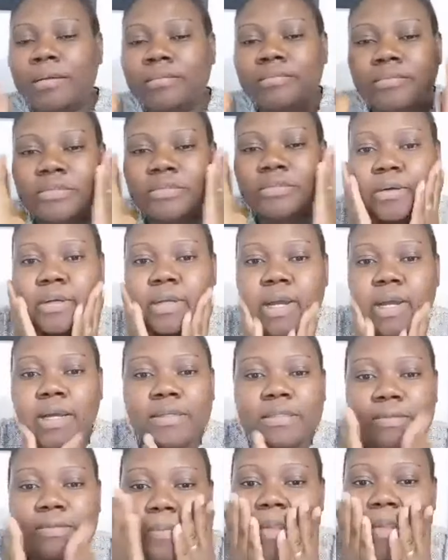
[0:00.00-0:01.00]
Sorry
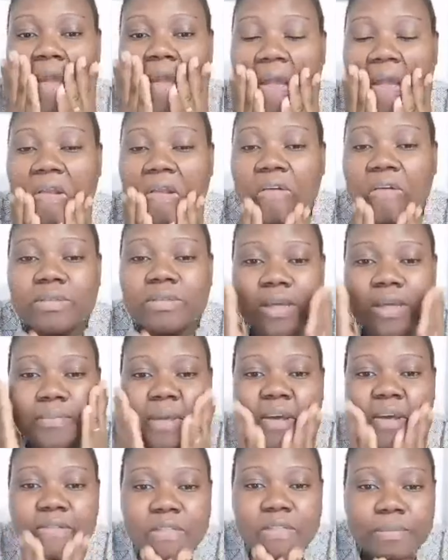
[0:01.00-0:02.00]
guys, you didn't even tell me
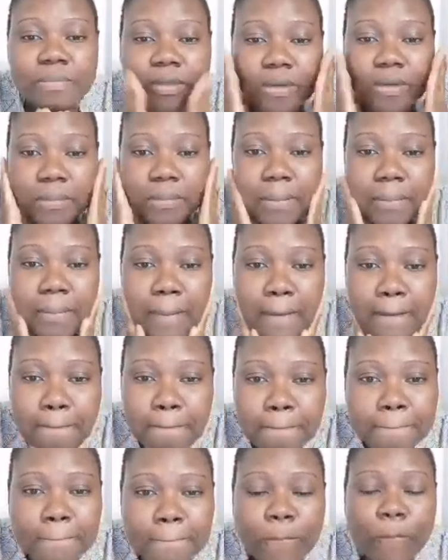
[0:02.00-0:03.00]
I have something on my mouth.
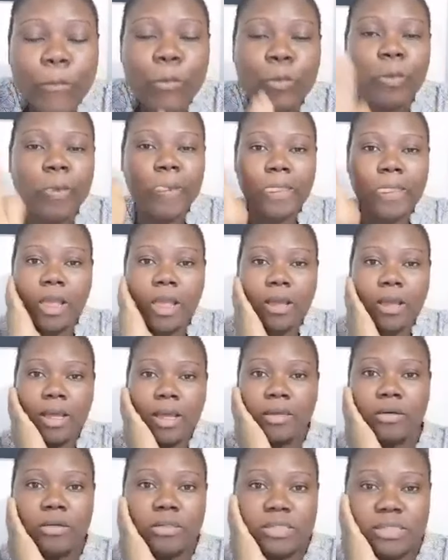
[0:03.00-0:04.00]
I
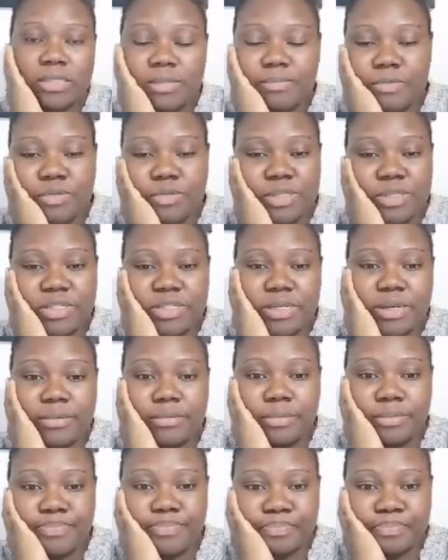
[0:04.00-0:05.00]
got a musician
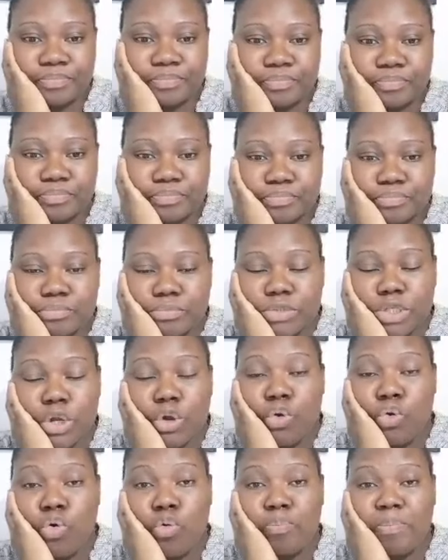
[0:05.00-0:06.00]

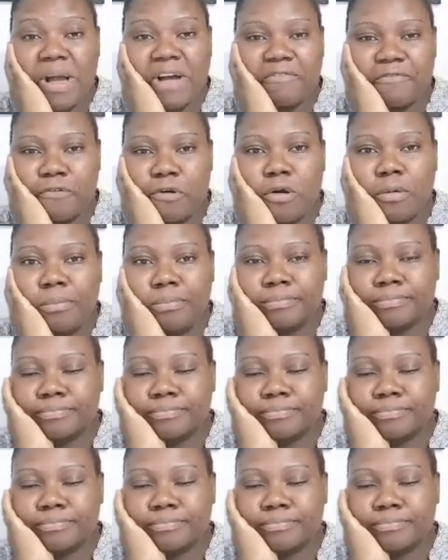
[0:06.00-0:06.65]
who will perform,